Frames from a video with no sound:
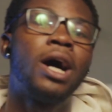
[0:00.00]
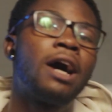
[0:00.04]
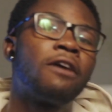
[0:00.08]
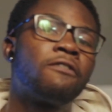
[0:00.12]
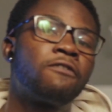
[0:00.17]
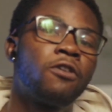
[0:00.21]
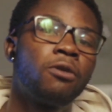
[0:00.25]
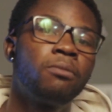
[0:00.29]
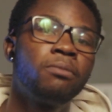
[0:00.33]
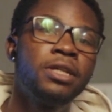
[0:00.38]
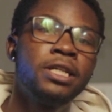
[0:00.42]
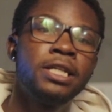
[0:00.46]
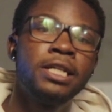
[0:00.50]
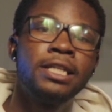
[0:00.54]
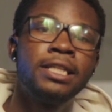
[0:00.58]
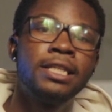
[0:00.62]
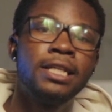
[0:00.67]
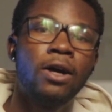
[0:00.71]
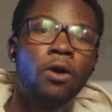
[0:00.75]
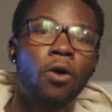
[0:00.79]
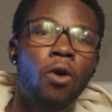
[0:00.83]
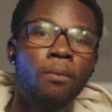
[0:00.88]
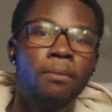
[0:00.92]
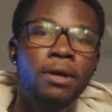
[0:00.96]
have for me in
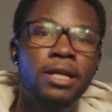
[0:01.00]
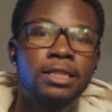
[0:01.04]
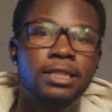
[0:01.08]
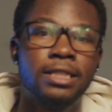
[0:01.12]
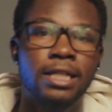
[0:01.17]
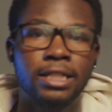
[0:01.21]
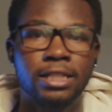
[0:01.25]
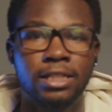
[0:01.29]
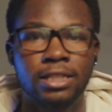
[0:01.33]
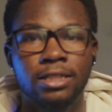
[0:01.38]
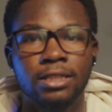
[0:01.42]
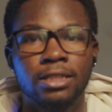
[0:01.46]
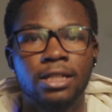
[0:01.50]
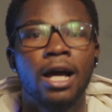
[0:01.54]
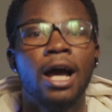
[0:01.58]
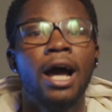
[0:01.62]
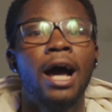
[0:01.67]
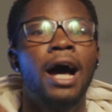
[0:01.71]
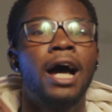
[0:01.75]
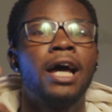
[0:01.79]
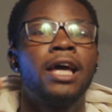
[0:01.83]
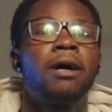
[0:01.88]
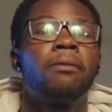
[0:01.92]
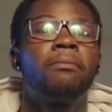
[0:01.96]
the comment section.
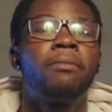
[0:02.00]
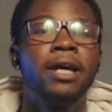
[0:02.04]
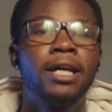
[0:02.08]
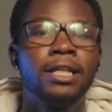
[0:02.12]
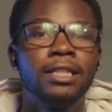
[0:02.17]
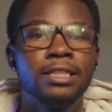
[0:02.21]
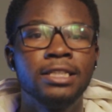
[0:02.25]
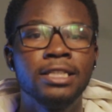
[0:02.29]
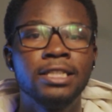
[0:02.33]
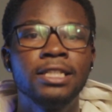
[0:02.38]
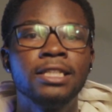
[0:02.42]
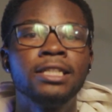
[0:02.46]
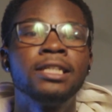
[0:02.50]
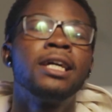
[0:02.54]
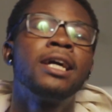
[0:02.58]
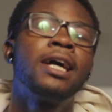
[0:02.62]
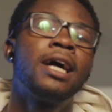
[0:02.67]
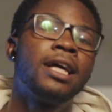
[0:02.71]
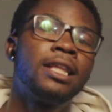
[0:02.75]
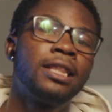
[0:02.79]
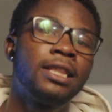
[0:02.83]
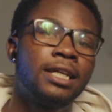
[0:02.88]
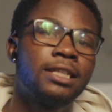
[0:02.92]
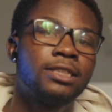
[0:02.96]
I am Edney
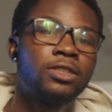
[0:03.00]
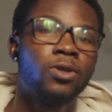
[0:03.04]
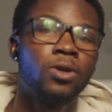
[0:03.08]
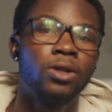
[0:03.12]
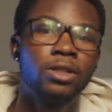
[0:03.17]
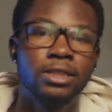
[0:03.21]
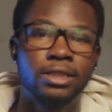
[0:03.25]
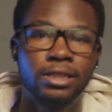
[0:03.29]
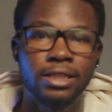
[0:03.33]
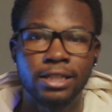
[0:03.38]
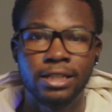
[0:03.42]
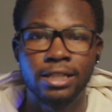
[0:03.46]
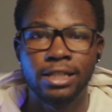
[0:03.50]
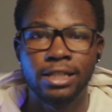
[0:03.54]
and let's call it a